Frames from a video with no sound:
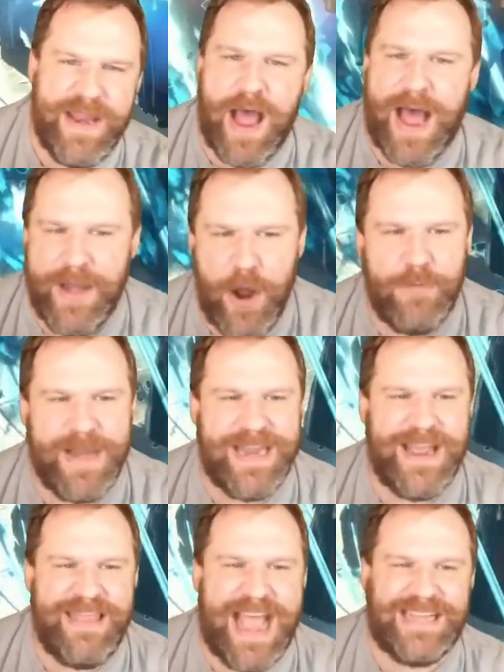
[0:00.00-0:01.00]
not. Nobody
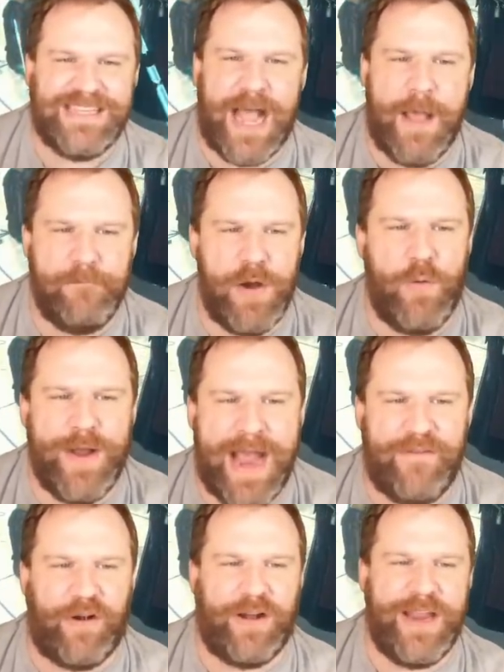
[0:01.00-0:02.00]
did that time, but
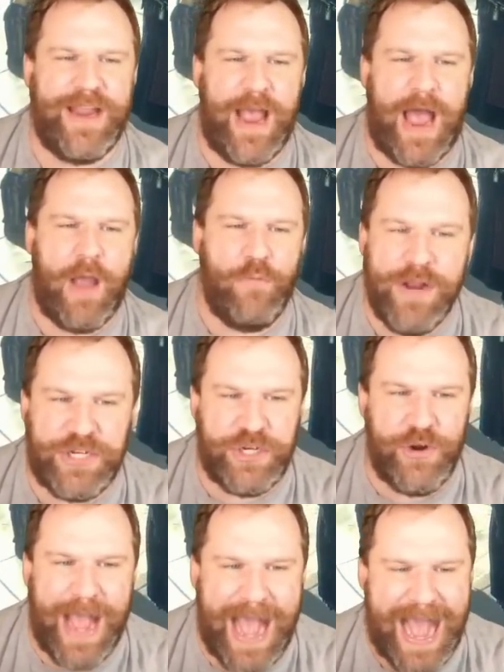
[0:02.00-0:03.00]
whatever. I wish
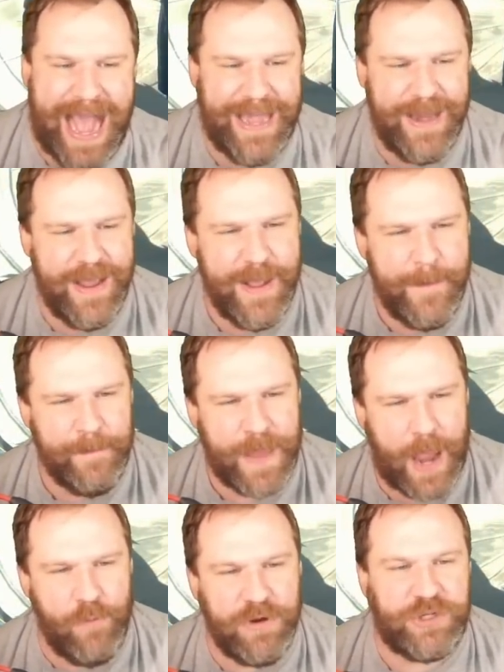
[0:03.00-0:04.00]
you had.
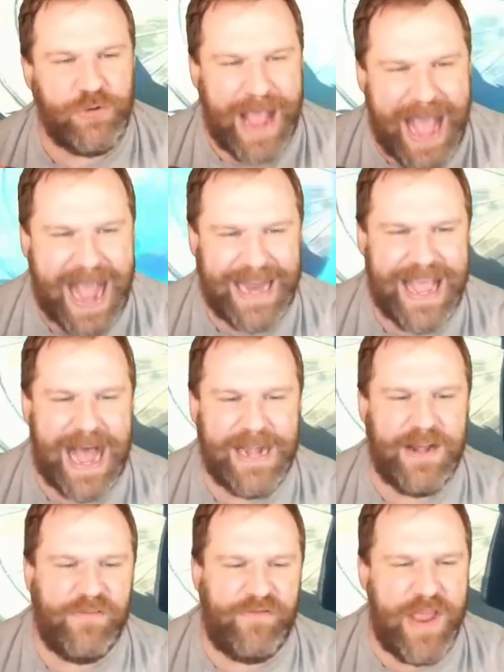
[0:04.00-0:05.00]
I wish you had
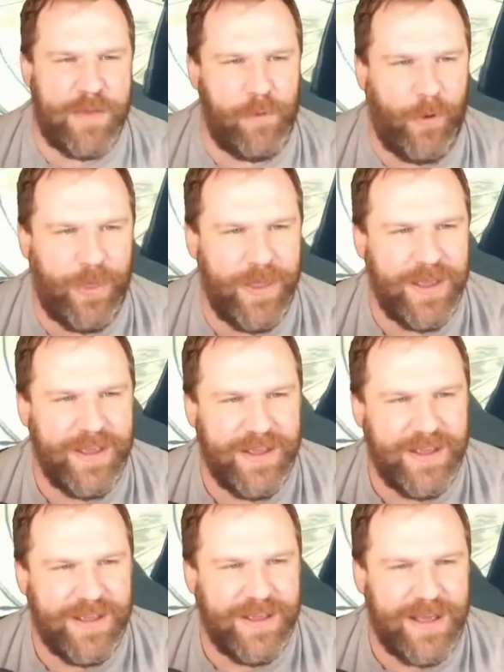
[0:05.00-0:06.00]
gotten enfeebled.
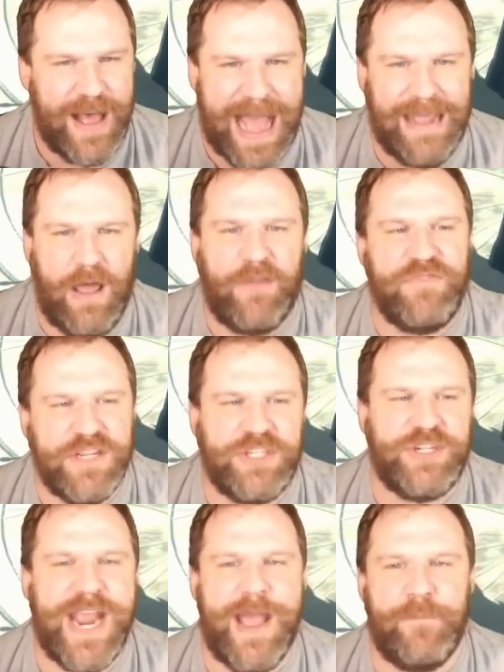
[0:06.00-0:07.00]
I love this
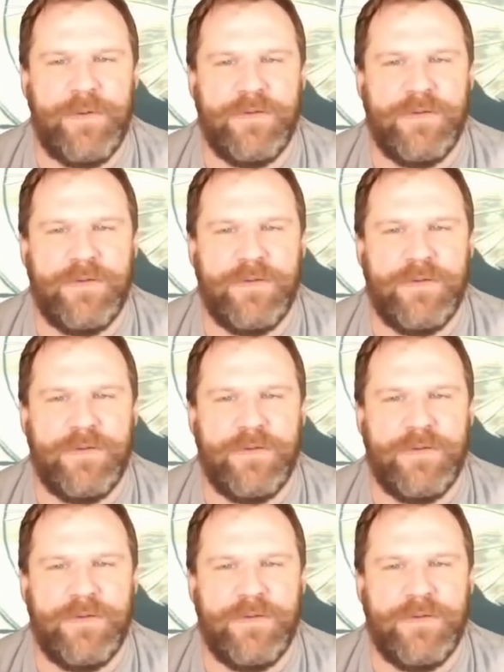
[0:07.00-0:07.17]
champ.